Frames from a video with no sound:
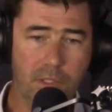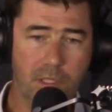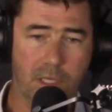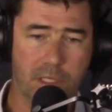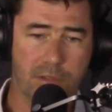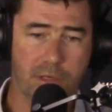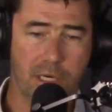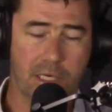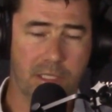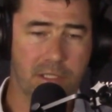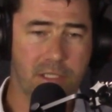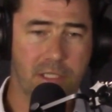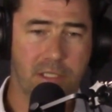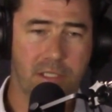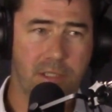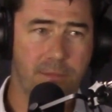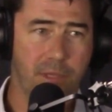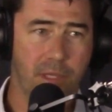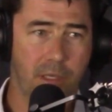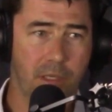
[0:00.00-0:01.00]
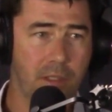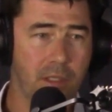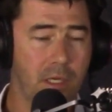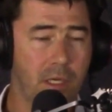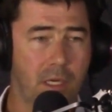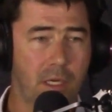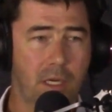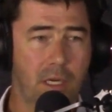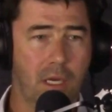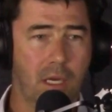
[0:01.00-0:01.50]
a training system that
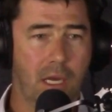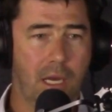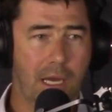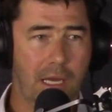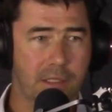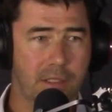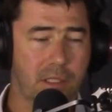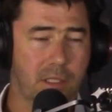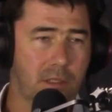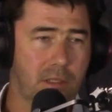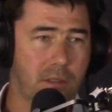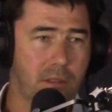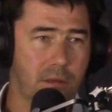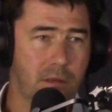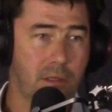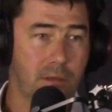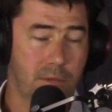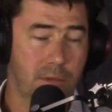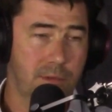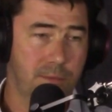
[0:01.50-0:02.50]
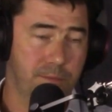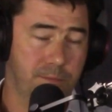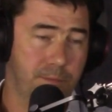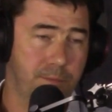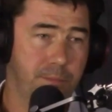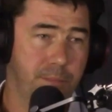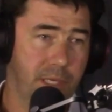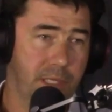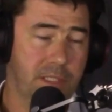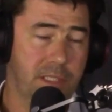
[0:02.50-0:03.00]
had that was
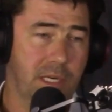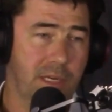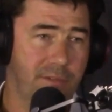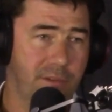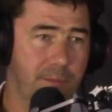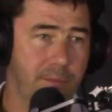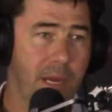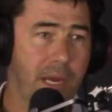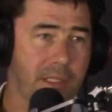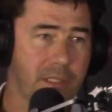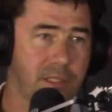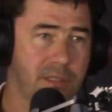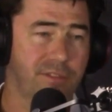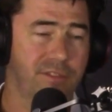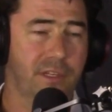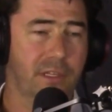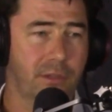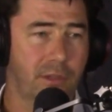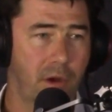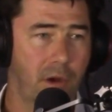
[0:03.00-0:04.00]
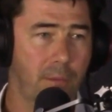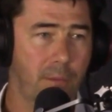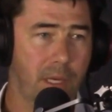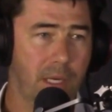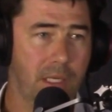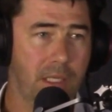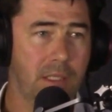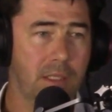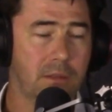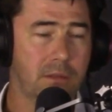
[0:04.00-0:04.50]
being delivered back to the field
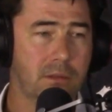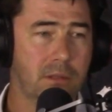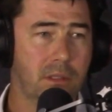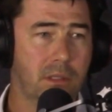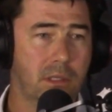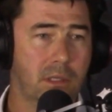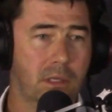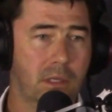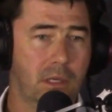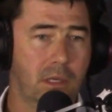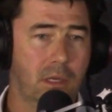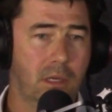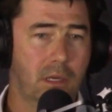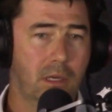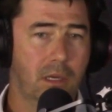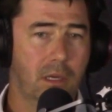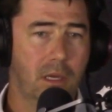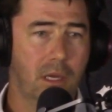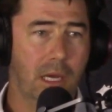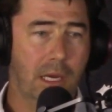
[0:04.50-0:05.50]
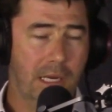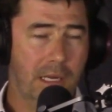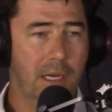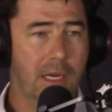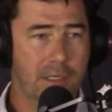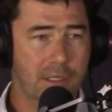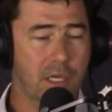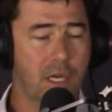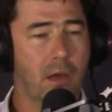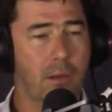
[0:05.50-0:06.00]
army, and it
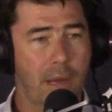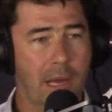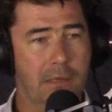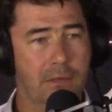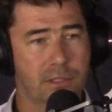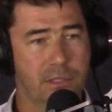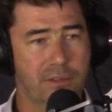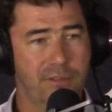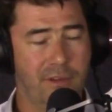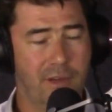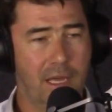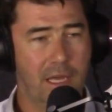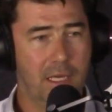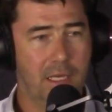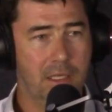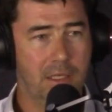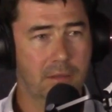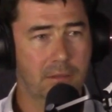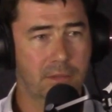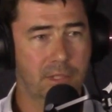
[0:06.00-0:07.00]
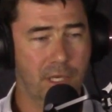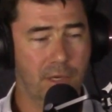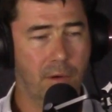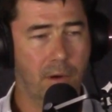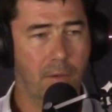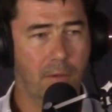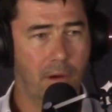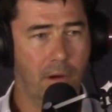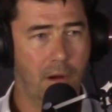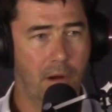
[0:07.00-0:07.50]
had come out of a
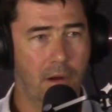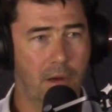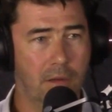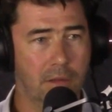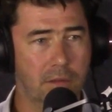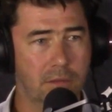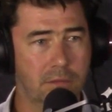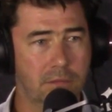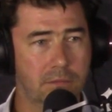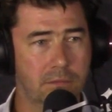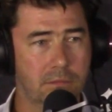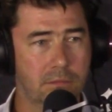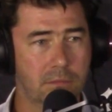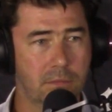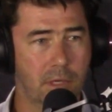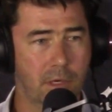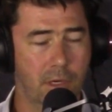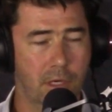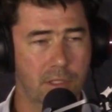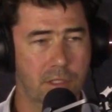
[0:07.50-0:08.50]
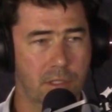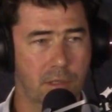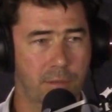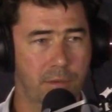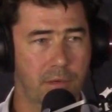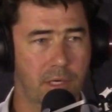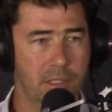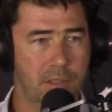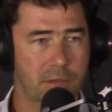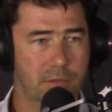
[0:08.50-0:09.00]
UOR, an urgent
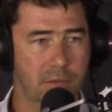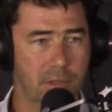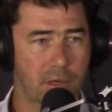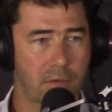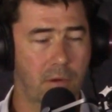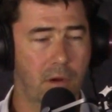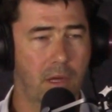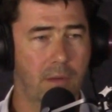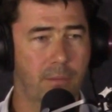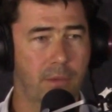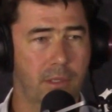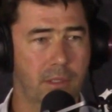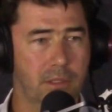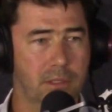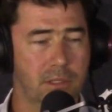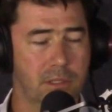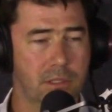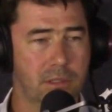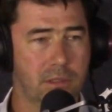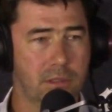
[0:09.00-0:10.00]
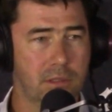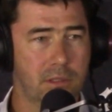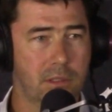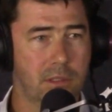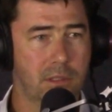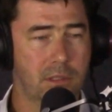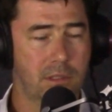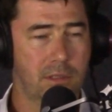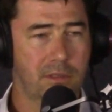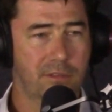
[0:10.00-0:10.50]
operational requirement
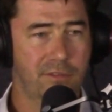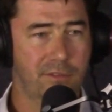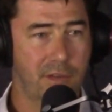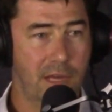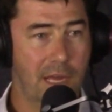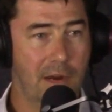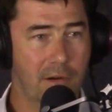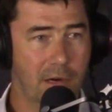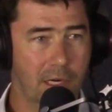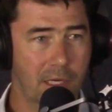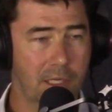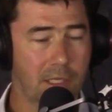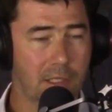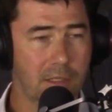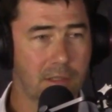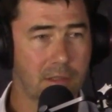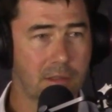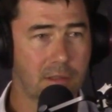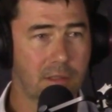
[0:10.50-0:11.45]
for Herrick,